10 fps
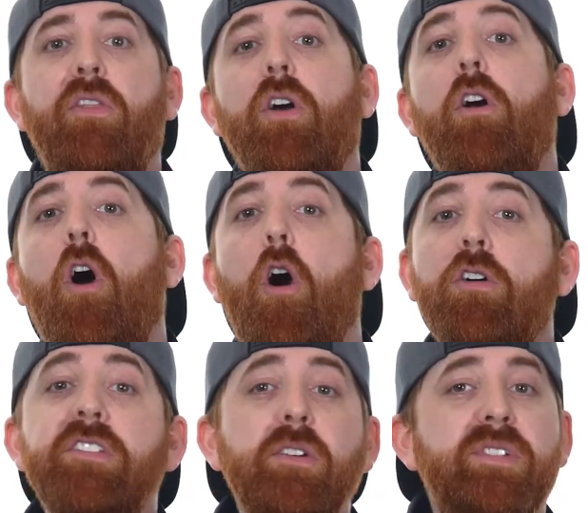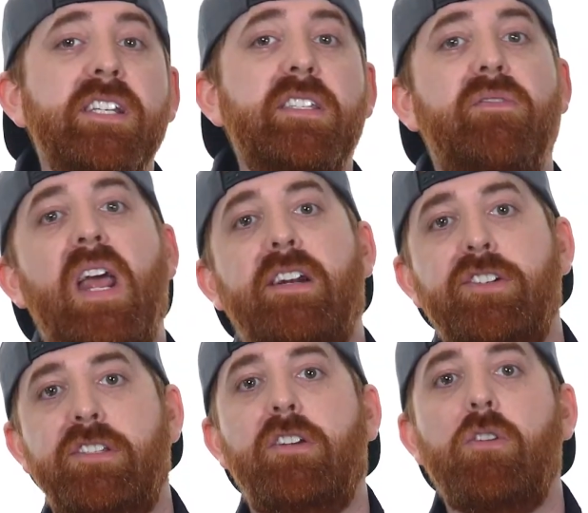there are also
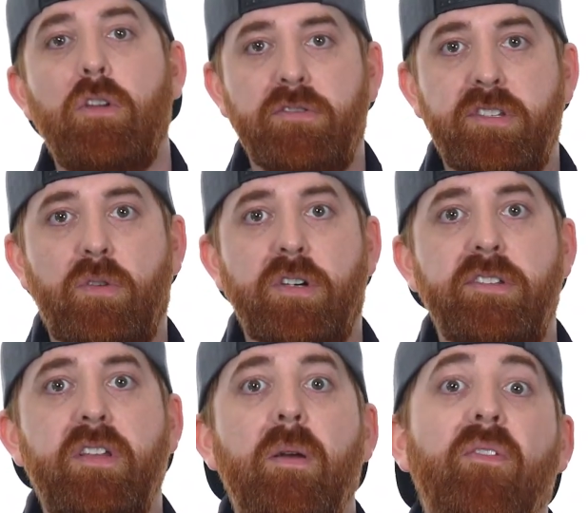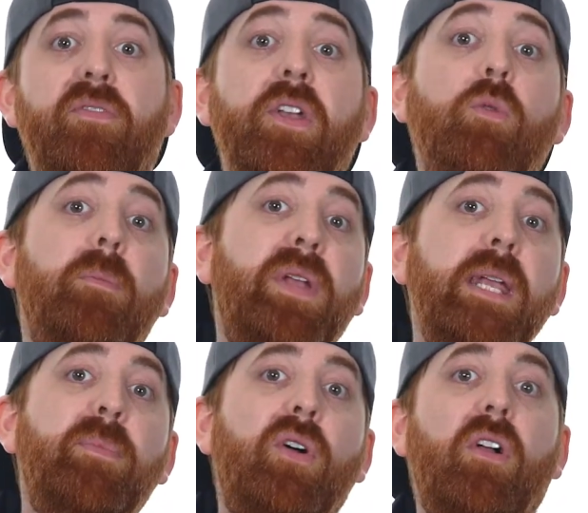disadvantages to closed source. Fewer
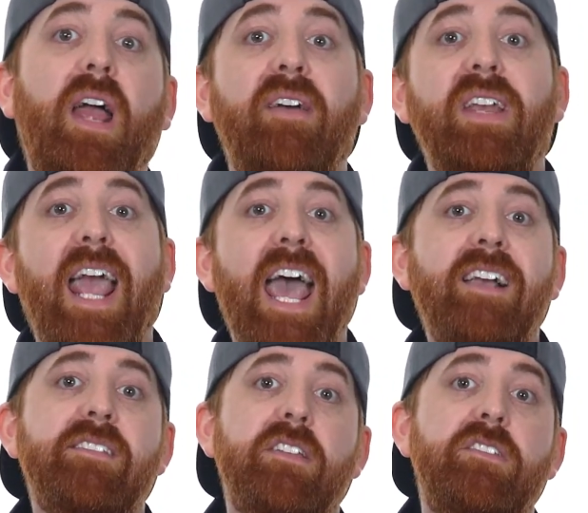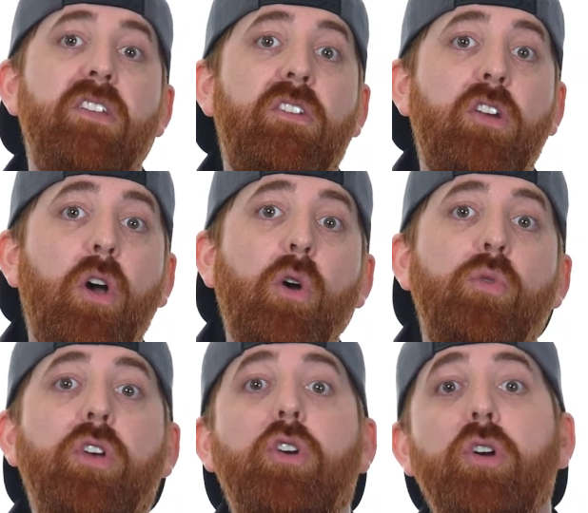people having access to the
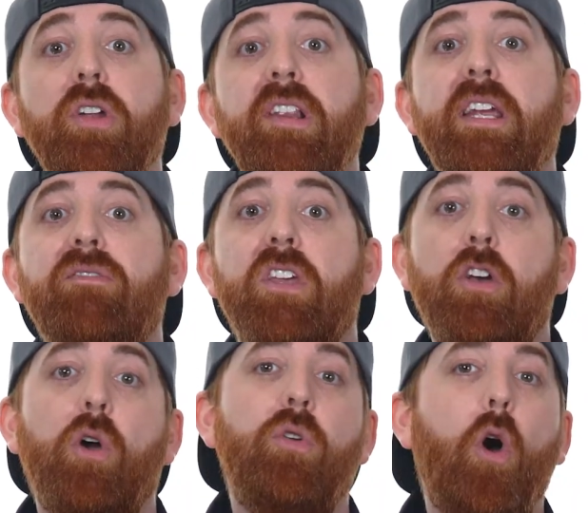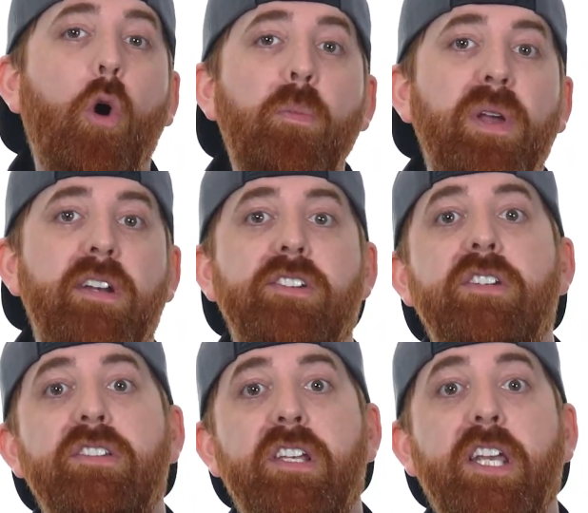code could leave the code open
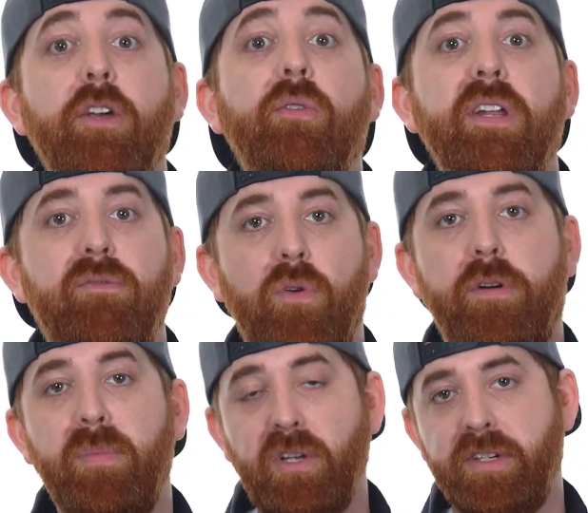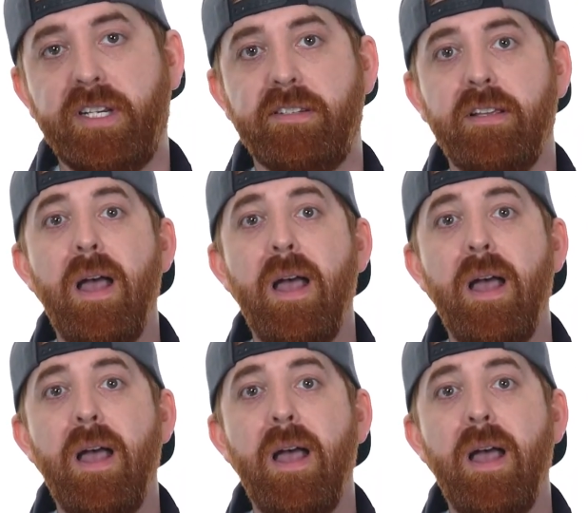to security vulnerabilities.